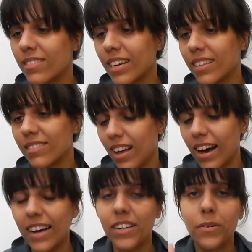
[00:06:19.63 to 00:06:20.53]
and
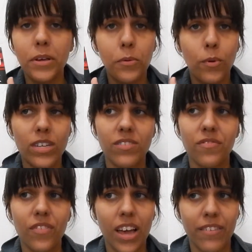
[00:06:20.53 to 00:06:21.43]
I know he was
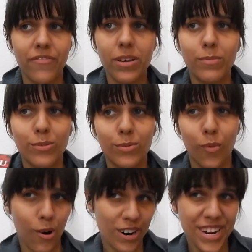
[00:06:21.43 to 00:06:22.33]
a famous
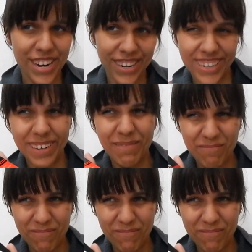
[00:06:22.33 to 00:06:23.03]
warrior